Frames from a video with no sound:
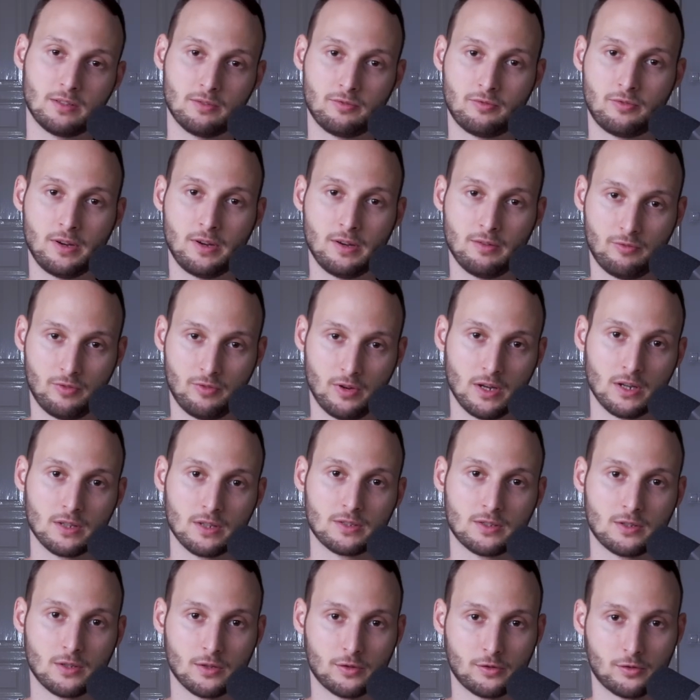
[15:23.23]
the three
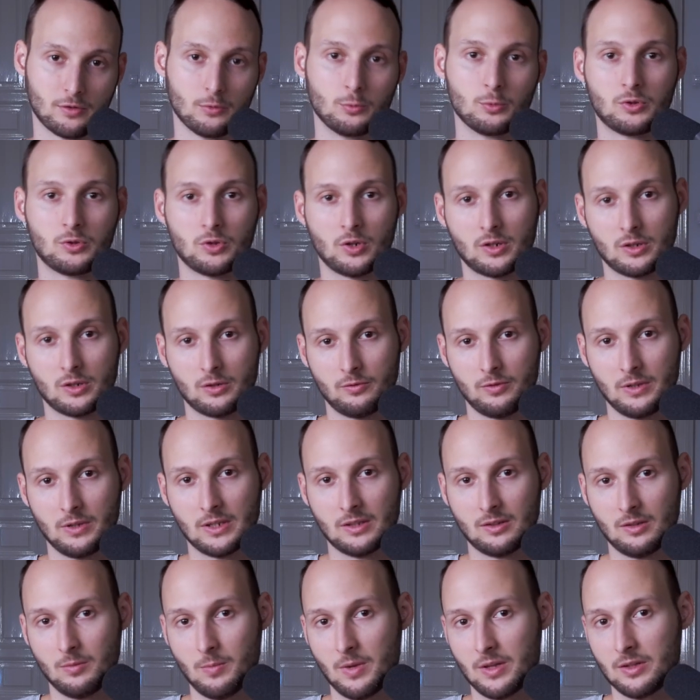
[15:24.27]
things, the shooter, the
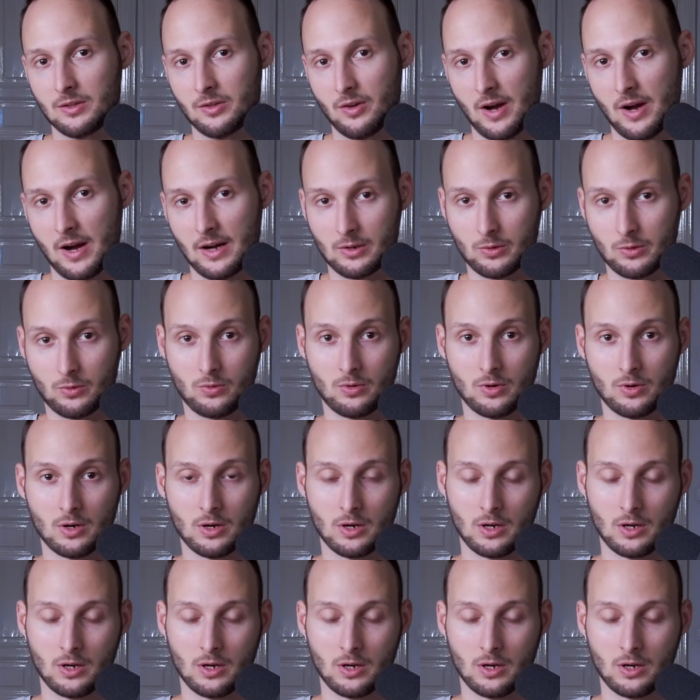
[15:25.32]
victim, and the arrow.